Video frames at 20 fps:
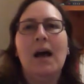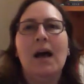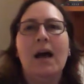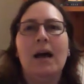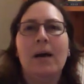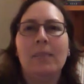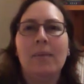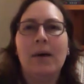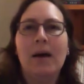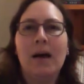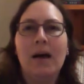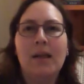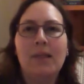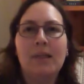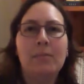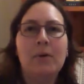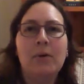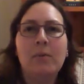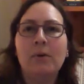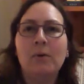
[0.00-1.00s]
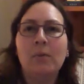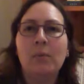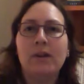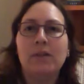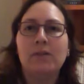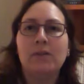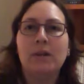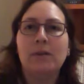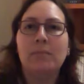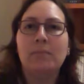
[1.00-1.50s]
At the moment
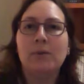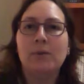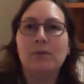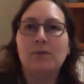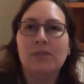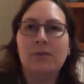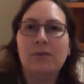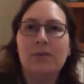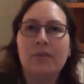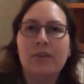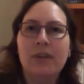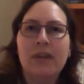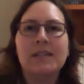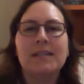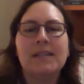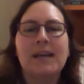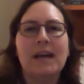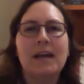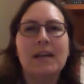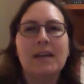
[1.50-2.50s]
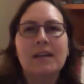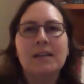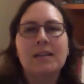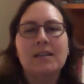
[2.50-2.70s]
we're doing musical theatre,